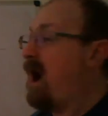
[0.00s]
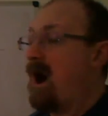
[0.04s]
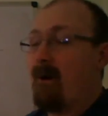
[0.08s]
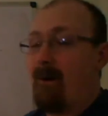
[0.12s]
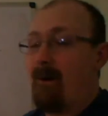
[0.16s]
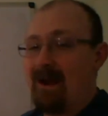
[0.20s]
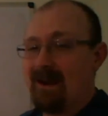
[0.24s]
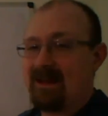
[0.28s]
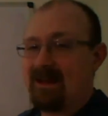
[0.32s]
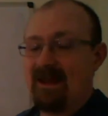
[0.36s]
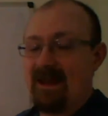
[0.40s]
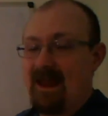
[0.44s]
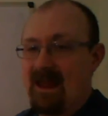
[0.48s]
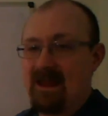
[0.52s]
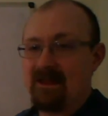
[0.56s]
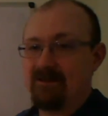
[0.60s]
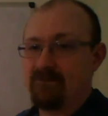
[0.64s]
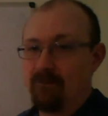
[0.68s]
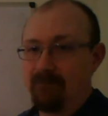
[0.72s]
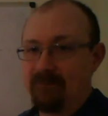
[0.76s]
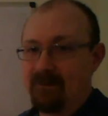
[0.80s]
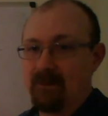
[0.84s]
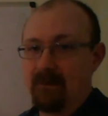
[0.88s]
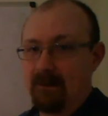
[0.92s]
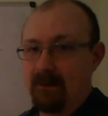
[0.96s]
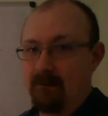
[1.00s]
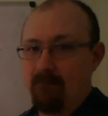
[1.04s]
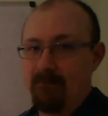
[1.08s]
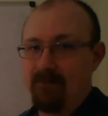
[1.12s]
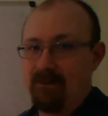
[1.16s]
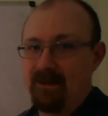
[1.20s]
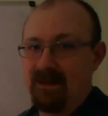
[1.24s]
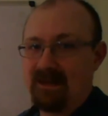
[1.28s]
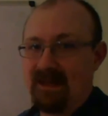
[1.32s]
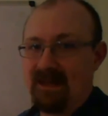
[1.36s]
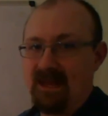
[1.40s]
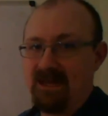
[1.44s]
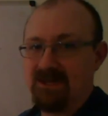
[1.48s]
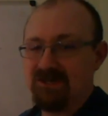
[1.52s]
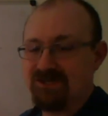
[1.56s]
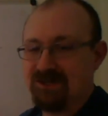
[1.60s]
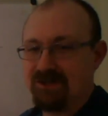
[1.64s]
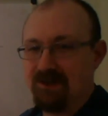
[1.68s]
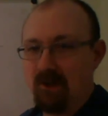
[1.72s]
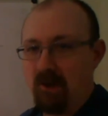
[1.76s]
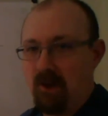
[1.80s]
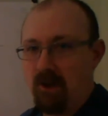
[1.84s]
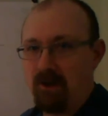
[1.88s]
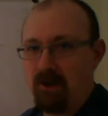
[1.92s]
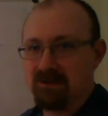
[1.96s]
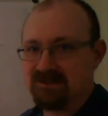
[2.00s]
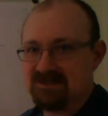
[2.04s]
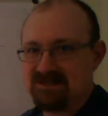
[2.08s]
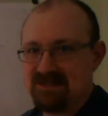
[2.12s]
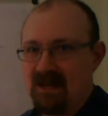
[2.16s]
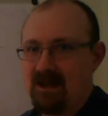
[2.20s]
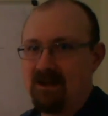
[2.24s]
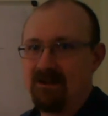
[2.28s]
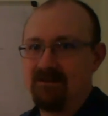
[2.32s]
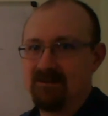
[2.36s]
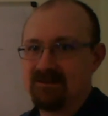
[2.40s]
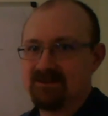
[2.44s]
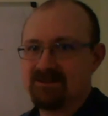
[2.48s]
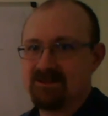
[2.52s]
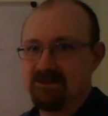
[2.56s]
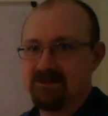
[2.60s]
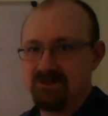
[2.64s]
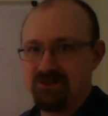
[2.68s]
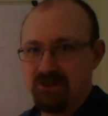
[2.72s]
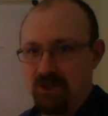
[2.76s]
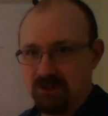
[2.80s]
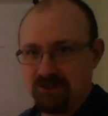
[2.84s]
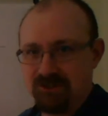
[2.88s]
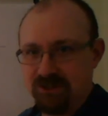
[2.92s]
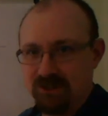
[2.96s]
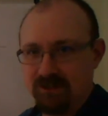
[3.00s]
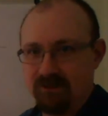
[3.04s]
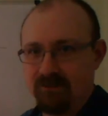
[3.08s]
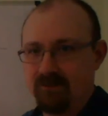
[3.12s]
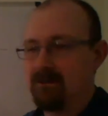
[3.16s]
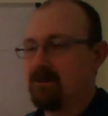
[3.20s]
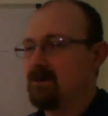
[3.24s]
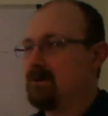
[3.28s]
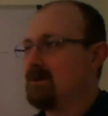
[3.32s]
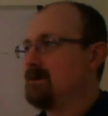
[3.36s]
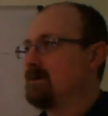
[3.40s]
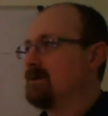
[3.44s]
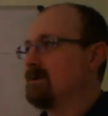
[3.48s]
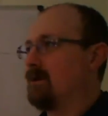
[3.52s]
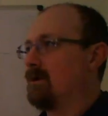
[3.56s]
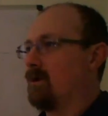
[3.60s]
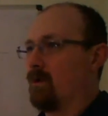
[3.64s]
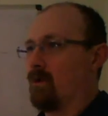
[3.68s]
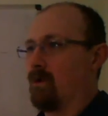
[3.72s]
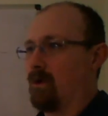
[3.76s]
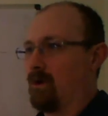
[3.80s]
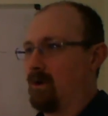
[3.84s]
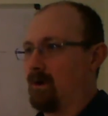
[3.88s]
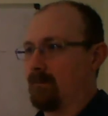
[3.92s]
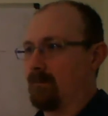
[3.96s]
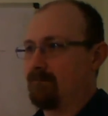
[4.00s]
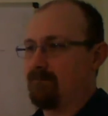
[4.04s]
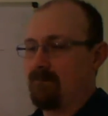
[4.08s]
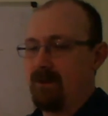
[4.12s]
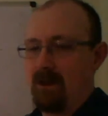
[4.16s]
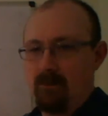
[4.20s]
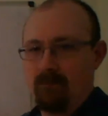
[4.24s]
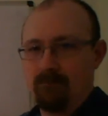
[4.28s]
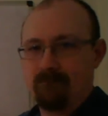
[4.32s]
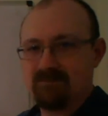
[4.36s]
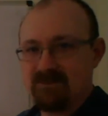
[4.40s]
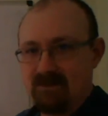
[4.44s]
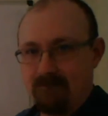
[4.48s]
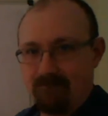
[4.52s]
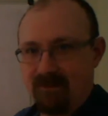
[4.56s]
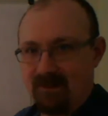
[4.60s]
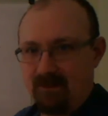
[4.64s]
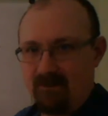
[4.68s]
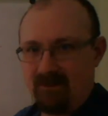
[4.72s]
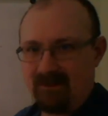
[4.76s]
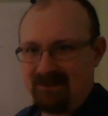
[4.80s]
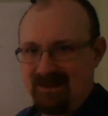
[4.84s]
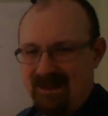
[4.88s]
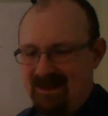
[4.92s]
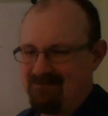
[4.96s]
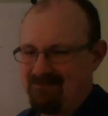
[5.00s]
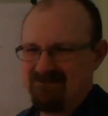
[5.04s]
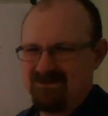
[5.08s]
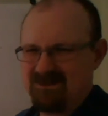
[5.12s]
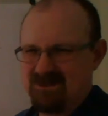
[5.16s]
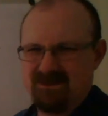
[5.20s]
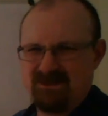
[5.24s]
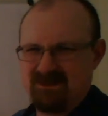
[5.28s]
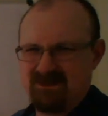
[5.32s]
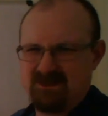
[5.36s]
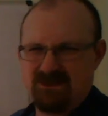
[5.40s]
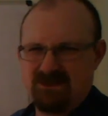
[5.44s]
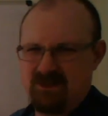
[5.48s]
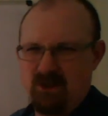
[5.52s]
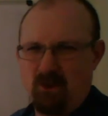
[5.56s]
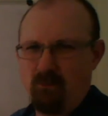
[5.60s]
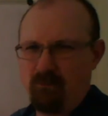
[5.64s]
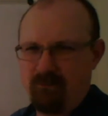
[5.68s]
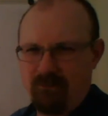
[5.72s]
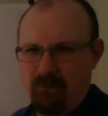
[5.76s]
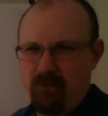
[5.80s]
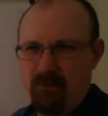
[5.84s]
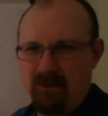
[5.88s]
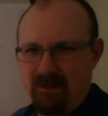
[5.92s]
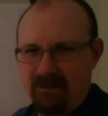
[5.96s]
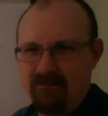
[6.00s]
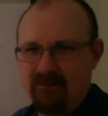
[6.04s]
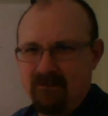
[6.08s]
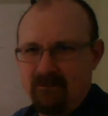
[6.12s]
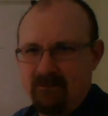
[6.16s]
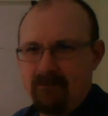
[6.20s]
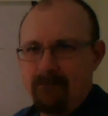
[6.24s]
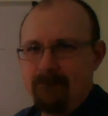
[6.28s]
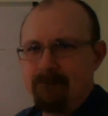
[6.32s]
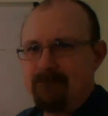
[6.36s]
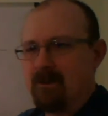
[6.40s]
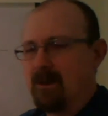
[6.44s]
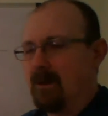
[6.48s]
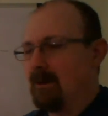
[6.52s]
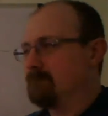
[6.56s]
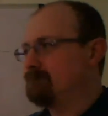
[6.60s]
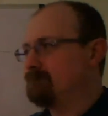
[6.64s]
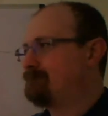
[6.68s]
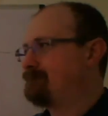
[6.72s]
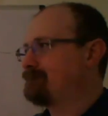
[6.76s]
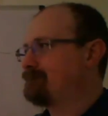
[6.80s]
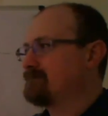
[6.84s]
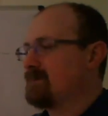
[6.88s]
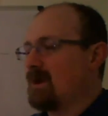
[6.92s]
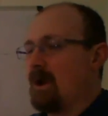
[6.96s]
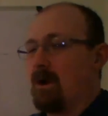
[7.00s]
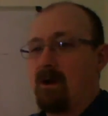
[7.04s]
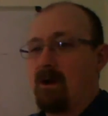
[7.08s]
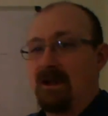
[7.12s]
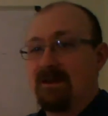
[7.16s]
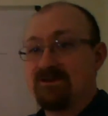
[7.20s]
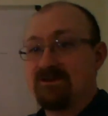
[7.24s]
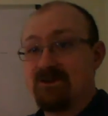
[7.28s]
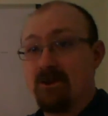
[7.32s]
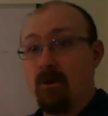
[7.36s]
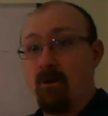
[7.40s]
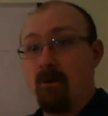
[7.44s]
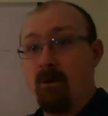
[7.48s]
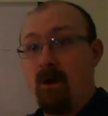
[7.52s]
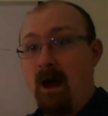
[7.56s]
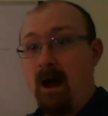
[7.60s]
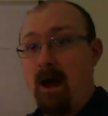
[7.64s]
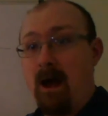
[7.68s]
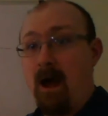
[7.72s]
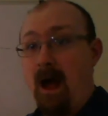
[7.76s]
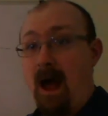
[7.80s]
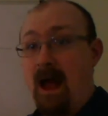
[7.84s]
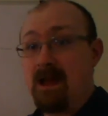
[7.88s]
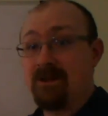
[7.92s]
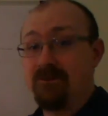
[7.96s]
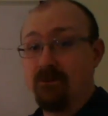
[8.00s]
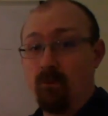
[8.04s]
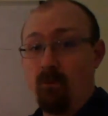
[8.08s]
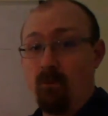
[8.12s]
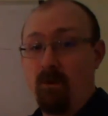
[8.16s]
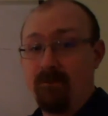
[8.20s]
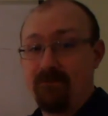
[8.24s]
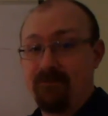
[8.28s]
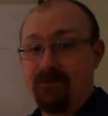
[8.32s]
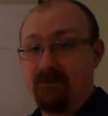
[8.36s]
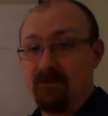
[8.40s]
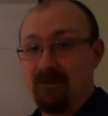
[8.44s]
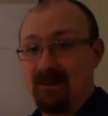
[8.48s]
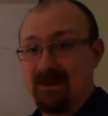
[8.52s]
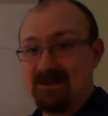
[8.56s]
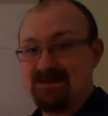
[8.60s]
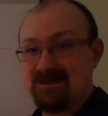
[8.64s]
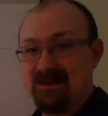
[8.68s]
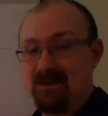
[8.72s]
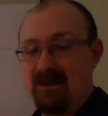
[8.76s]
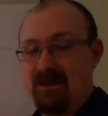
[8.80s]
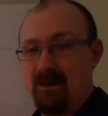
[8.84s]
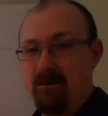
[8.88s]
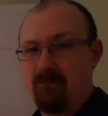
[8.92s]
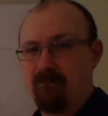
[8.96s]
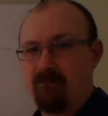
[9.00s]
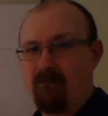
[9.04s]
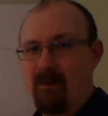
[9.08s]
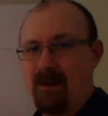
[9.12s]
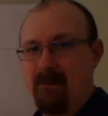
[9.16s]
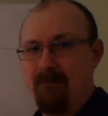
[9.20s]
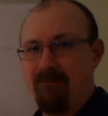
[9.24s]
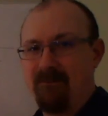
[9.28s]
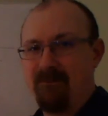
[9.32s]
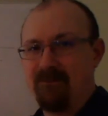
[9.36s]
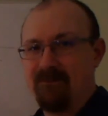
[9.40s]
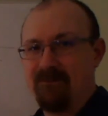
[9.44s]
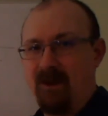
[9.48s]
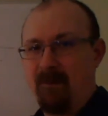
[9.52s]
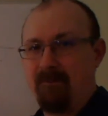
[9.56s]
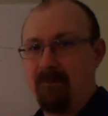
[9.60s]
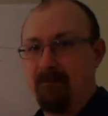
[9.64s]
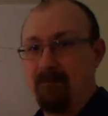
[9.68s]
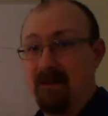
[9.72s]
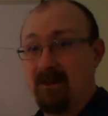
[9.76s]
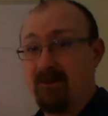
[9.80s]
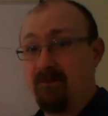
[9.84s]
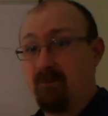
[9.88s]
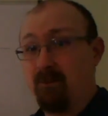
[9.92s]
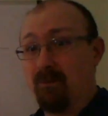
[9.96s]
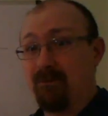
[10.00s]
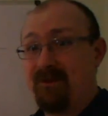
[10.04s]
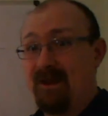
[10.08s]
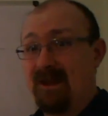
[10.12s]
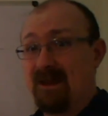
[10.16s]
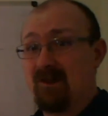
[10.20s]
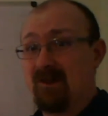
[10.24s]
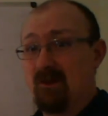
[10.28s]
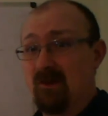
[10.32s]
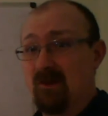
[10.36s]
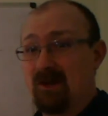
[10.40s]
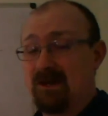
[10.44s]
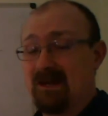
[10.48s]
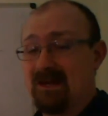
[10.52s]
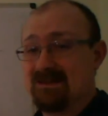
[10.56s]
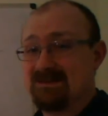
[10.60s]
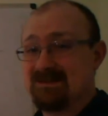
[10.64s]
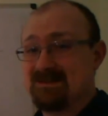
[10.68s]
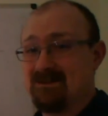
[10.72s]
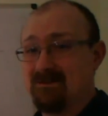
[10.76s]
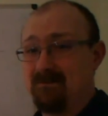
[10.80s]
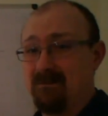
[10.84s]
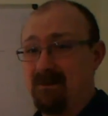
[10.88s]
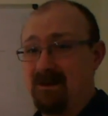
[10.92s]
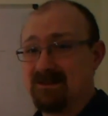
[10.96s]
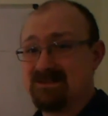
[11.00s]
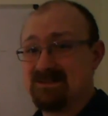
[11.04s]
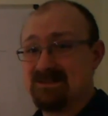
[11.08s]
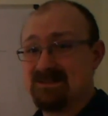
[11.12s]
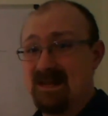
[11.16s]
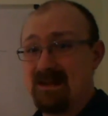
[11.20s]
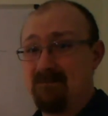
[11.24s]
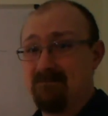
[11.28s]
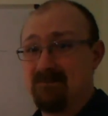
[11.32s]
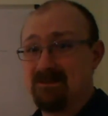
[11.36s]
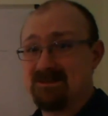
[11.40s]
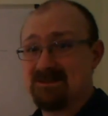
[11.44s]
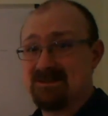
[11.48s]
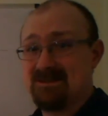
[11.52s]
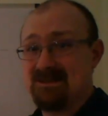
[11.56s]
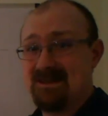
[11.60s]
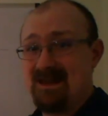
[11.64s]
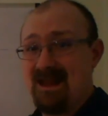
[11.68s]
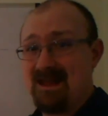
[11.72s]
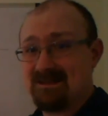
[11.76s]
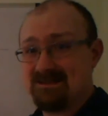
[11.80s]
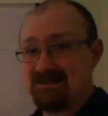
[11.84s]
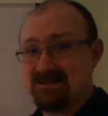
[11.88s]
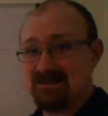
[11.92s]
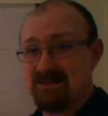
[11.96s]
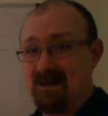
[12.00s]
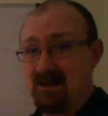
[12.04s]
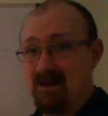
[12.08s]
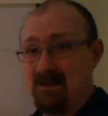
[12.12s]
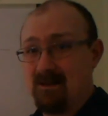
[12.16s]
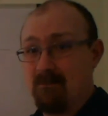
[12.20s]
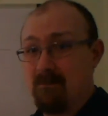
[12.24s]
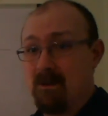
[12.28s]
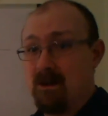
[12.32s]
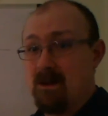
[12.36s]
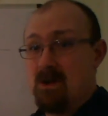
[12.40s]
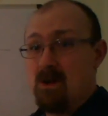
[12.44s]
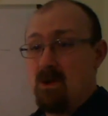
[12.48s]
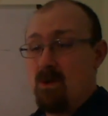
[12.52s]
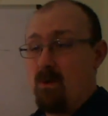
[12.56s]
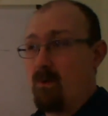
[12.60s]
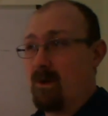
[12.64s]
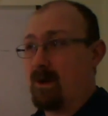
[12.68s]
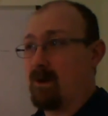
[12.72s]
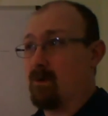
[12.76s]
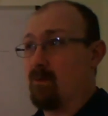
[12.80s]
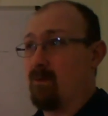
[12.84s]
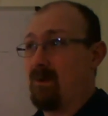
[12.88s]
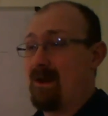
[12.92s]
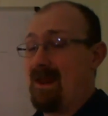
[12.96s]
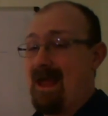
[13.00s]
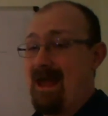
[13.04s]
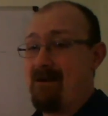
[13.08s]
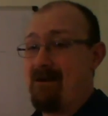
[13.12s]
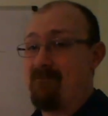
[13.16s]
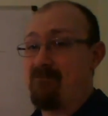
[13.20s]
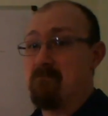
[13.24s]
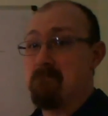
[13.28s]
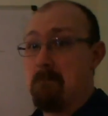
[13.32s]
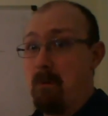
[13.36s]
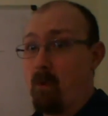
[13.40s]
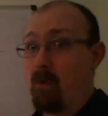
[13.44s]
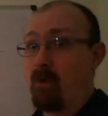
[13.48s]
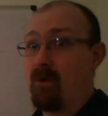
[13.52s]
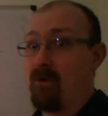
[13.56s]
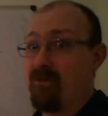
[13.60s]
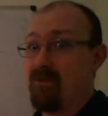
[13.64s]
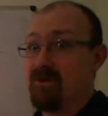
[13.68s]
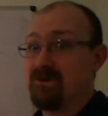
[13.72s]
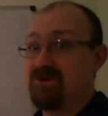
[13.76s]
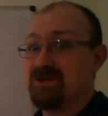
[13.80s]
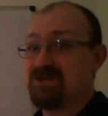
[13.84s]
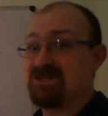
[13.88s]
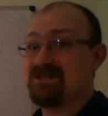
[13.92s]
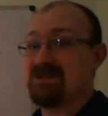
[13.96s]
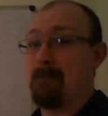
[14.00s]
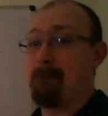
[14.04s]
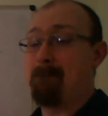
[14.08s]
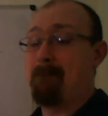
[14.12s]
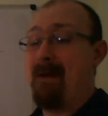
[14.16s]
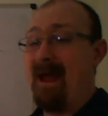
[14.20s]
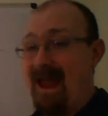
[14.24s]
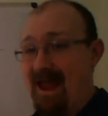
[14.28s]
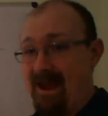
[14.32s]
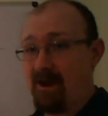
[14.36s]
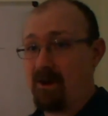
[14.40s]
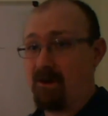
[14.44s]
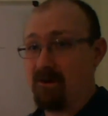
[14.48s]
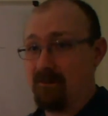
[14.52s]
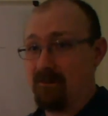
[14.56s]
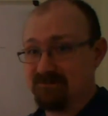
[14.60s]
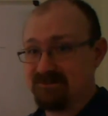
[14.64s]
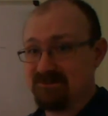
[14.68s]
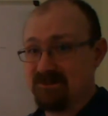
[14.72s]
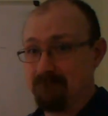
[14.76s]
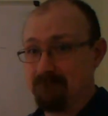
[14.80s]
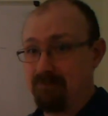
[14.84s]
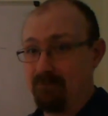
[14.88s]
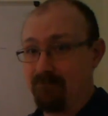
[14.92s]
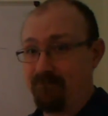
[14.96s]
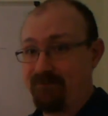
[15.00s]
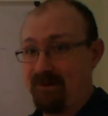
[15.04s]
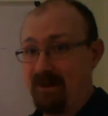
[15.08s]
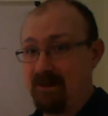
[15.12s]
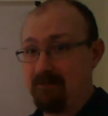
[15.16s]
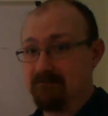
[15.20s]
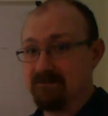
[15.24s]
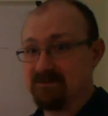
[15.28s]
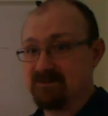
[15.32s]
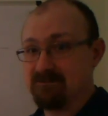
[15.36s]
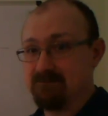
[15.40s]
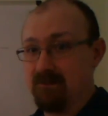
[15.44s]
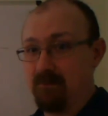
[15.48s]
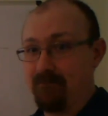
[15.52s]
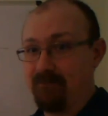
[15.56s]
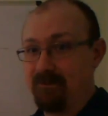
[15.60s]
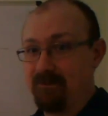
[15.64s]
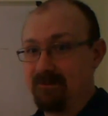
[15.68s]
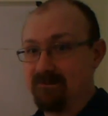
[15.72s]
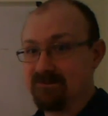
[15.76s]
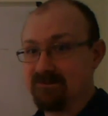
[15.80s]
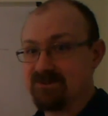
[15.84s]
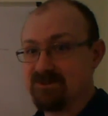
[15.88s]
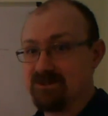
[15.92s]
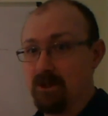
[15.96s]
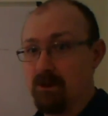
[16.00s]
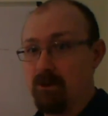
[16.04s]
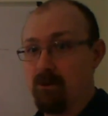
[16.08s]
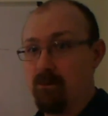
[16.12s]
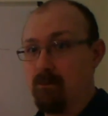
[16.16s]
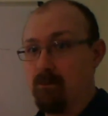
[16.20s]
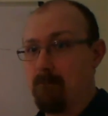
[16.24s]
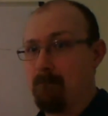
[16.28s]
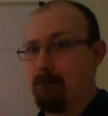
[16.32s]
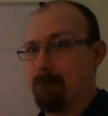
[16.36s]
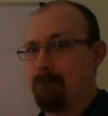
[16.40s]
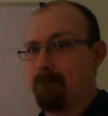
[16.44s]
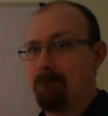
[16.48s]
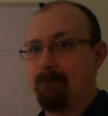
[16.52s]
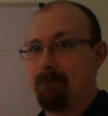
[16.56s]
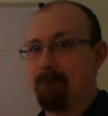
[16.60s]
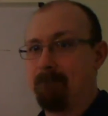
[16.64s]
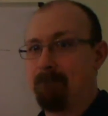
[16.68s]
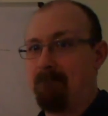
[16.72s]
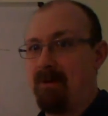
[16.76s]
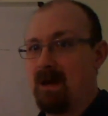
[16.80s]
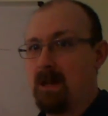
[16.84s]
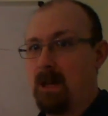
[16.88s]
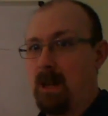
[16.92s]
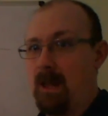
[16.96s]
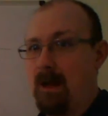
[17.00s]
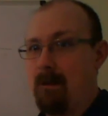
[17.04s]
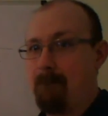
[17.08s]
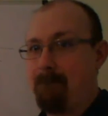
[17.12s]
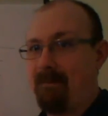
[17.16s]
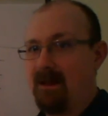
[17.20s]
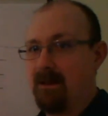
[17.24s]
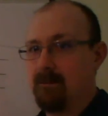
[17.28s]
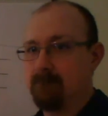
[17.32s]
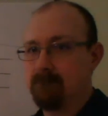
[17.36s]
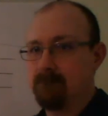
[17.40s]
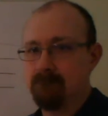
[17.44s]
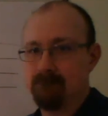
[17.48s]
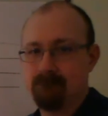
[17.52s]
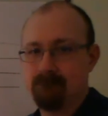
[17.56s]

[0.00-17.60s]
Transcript: oh, I can handle dealing with a negation alongside this conjunction, or, something like that. Don't do it. All right, so I do want to, like I said, ramp this up a bit. We'll take a look at some statements next time where we have more than just a pair of simple statements built in. So buckle up.